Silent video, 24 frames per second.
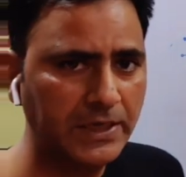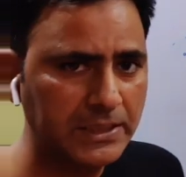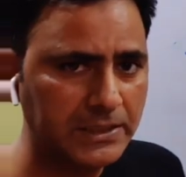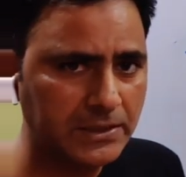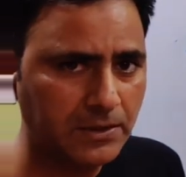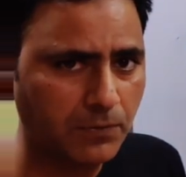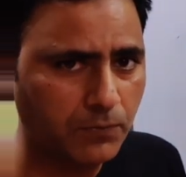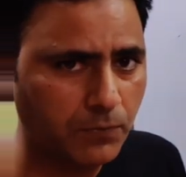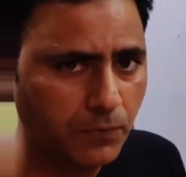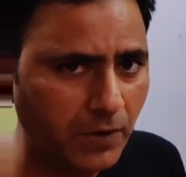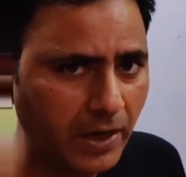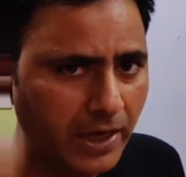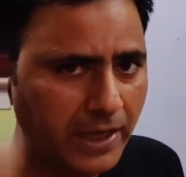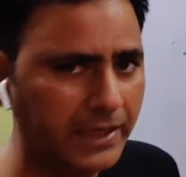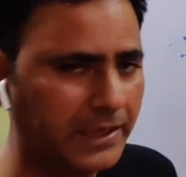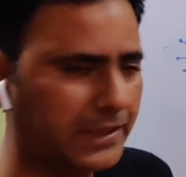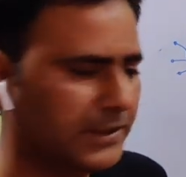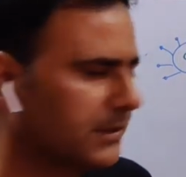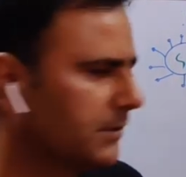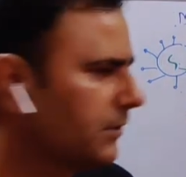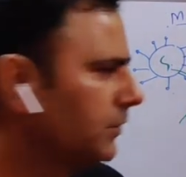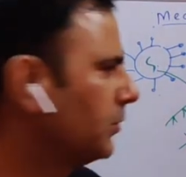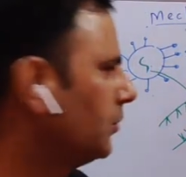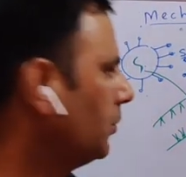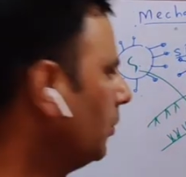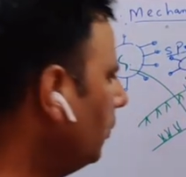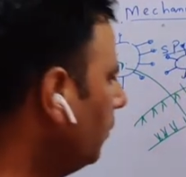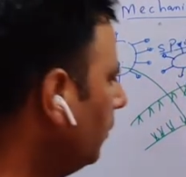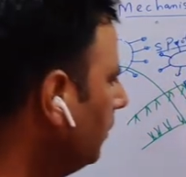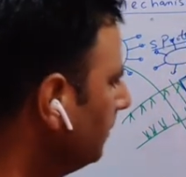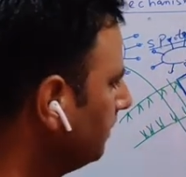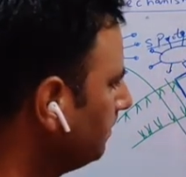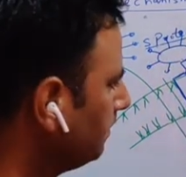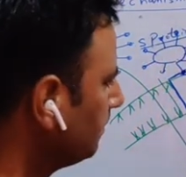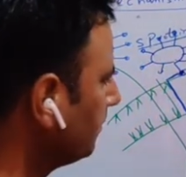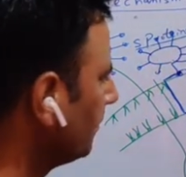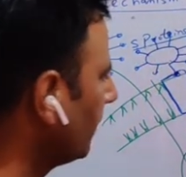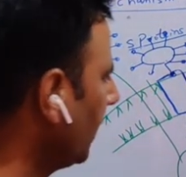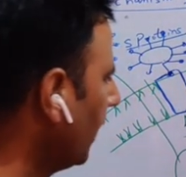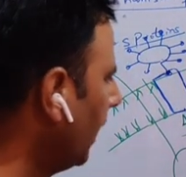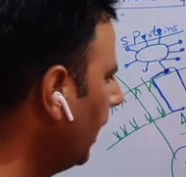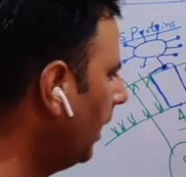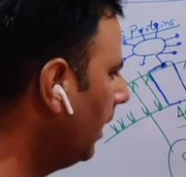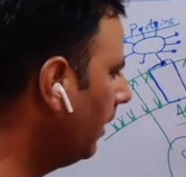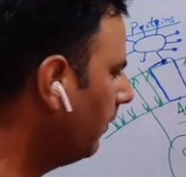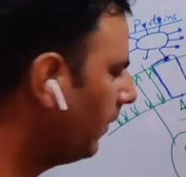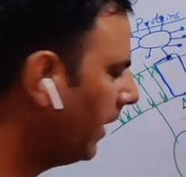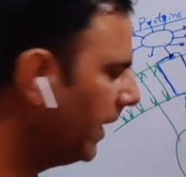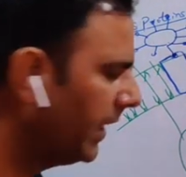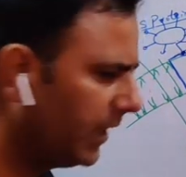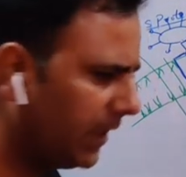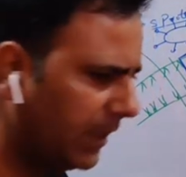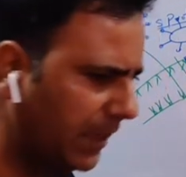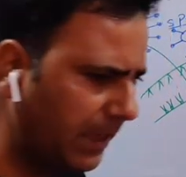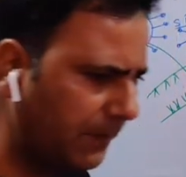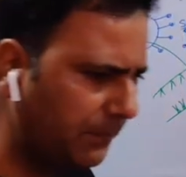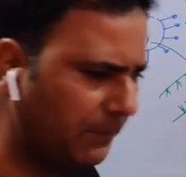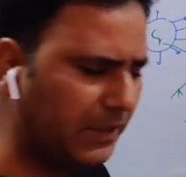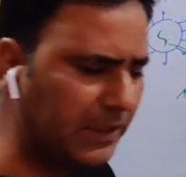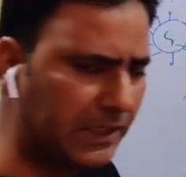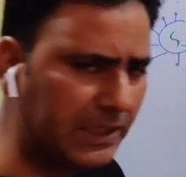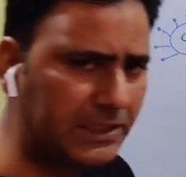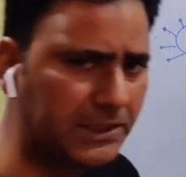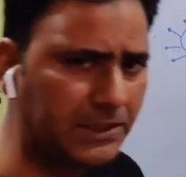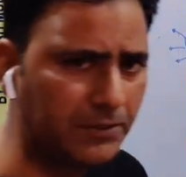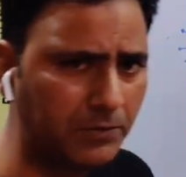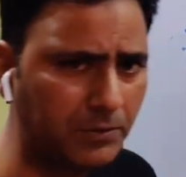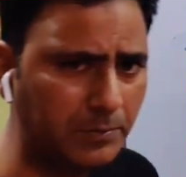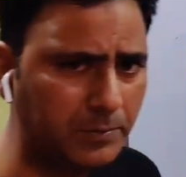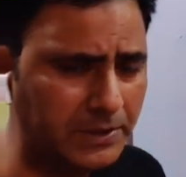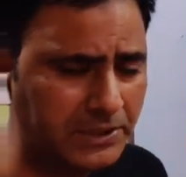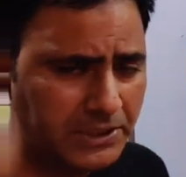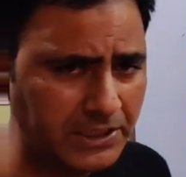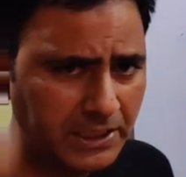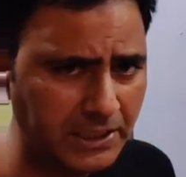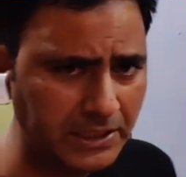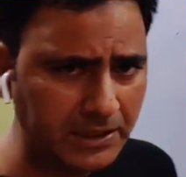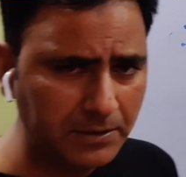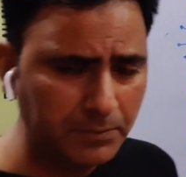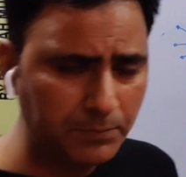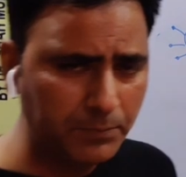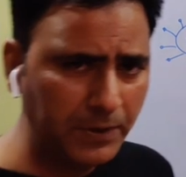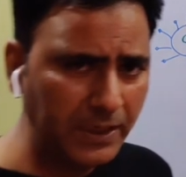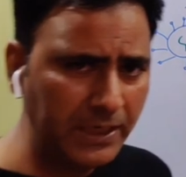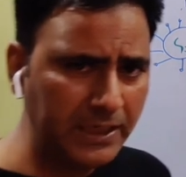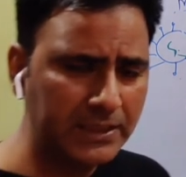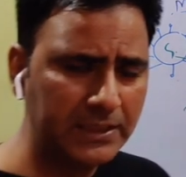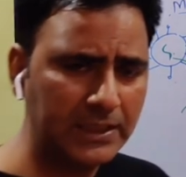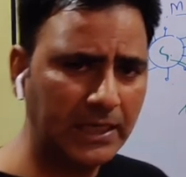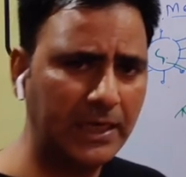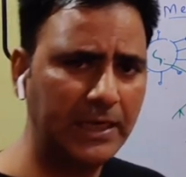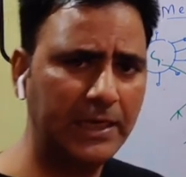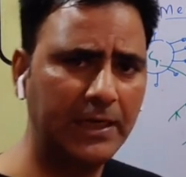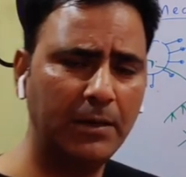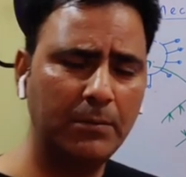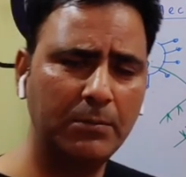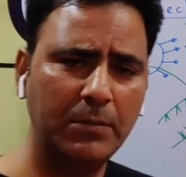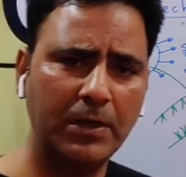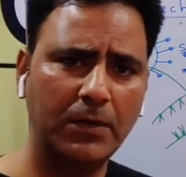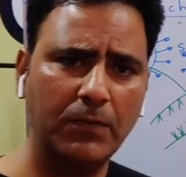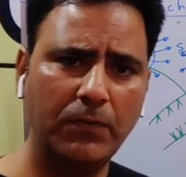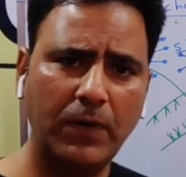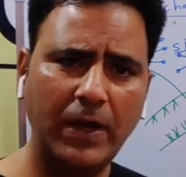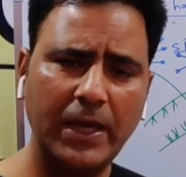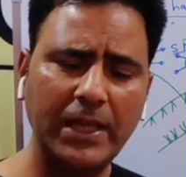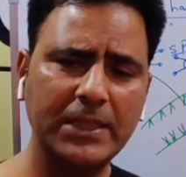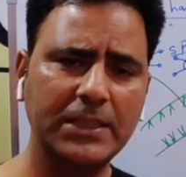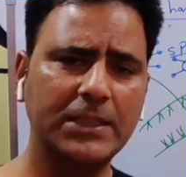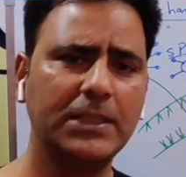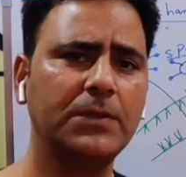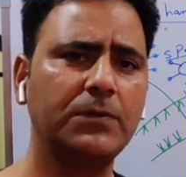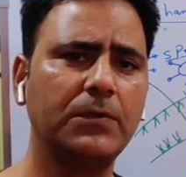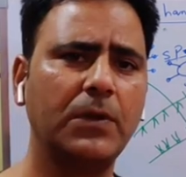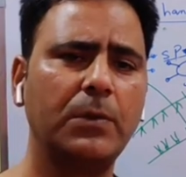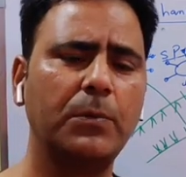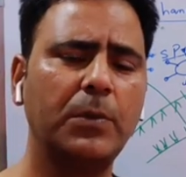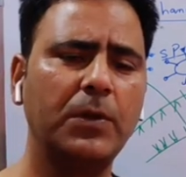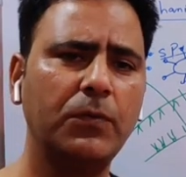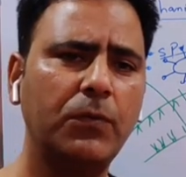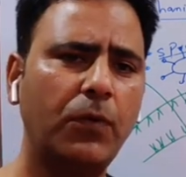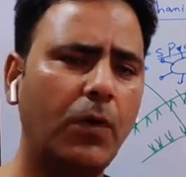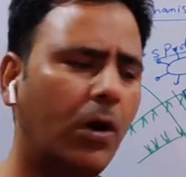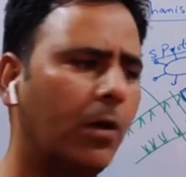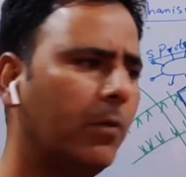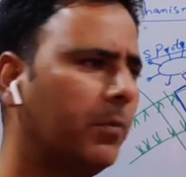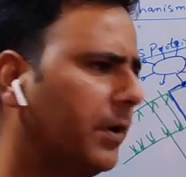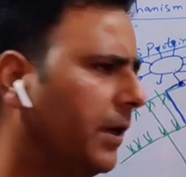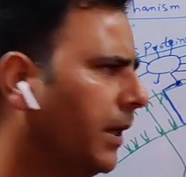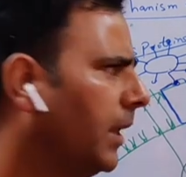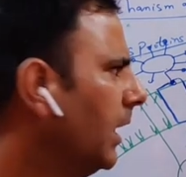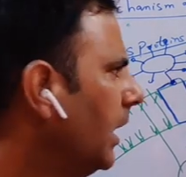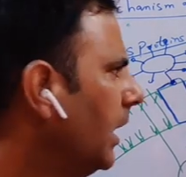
of virus. So viral replication will be taking place and number of viruses will be formed.